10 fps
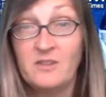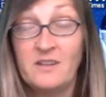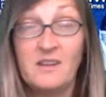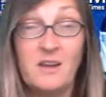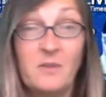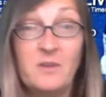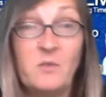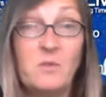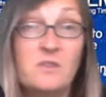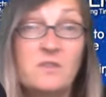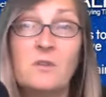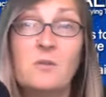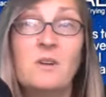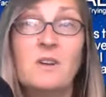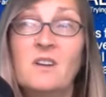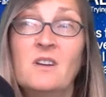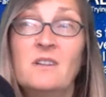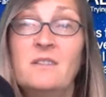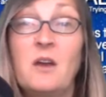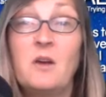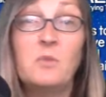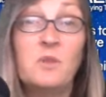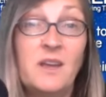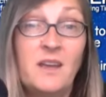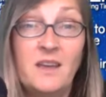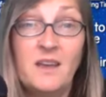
And yeah, we don't want to downplay